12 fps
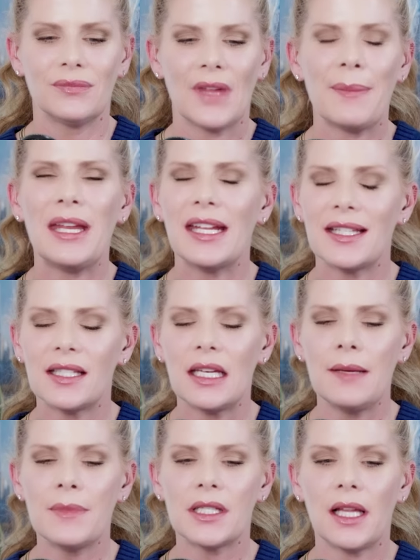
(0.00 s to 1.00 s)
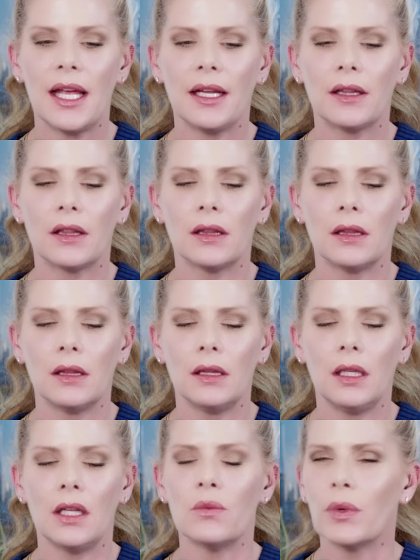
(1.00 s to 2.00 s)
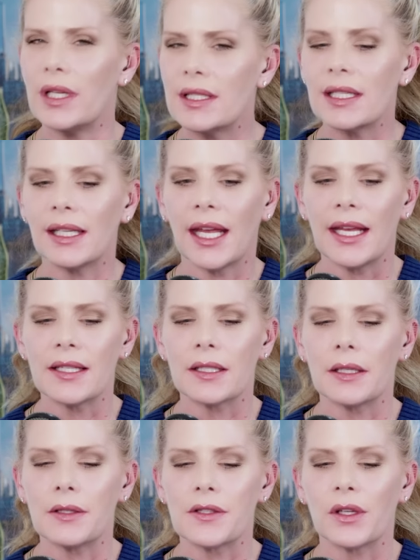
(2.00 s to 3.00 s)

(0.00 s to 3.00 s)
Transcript: I mean, it seems like in recent cases,